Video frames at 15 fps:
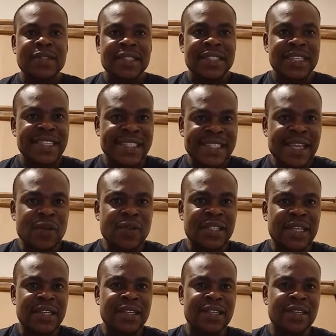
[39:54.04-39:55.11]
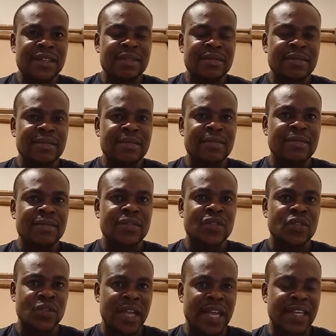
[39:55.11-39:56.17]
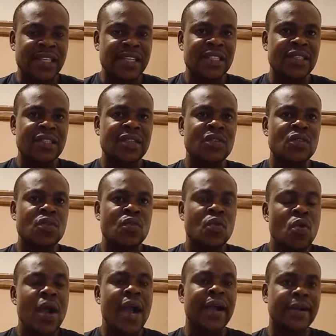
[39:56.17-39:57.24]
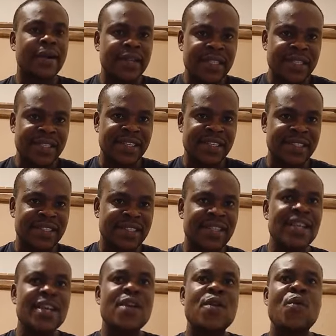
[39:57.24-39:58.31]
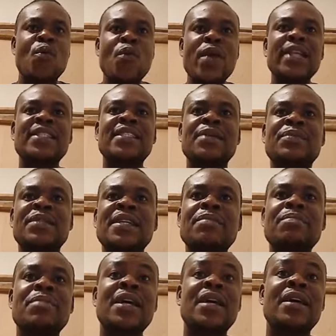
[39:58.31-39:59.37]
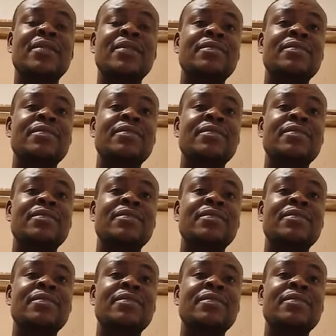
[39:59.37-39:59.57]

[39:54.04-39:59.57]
The Southern Sudanese who are Christians. When September